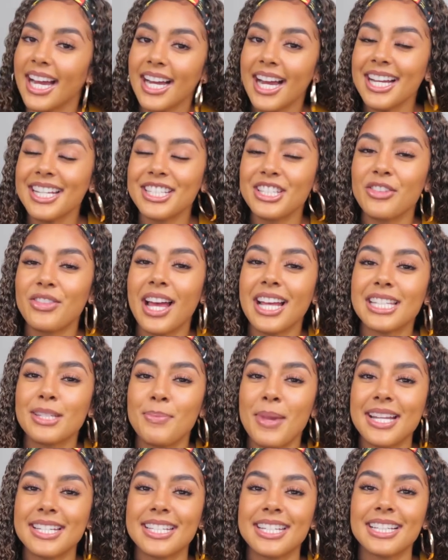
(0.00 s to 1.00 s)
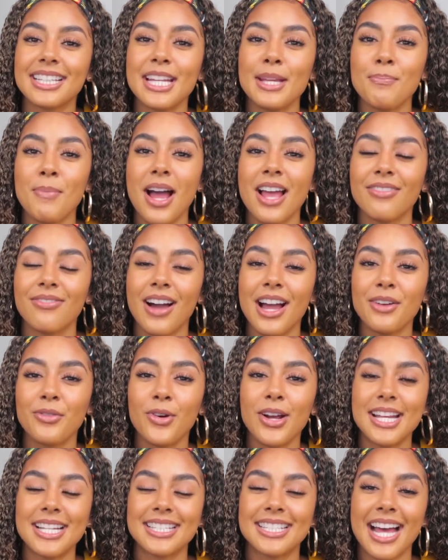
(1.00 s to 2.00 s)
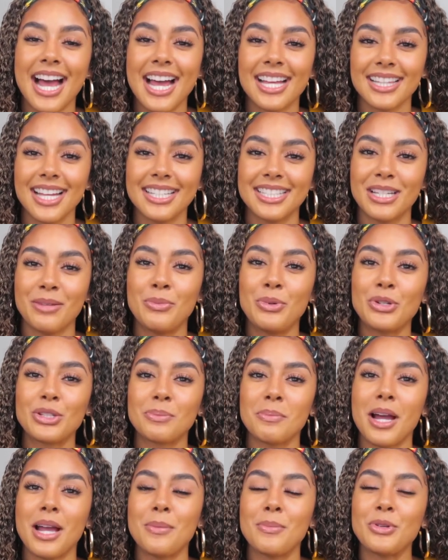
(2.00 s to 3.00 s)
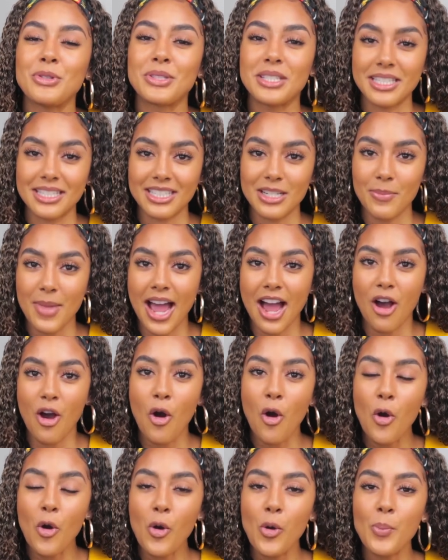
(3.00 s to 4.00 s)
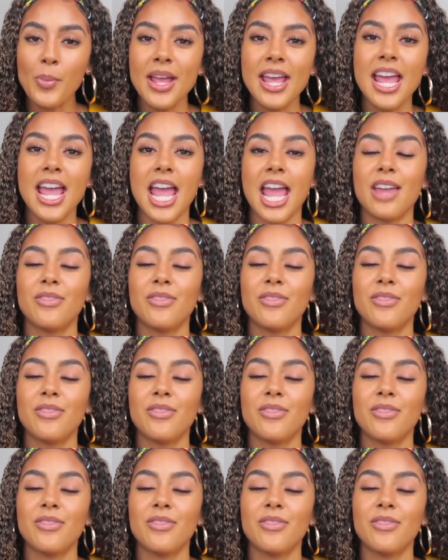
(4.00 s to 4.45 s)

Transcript: Yeah, guys, so that's basically my five ways that I like to boost my immune system at home.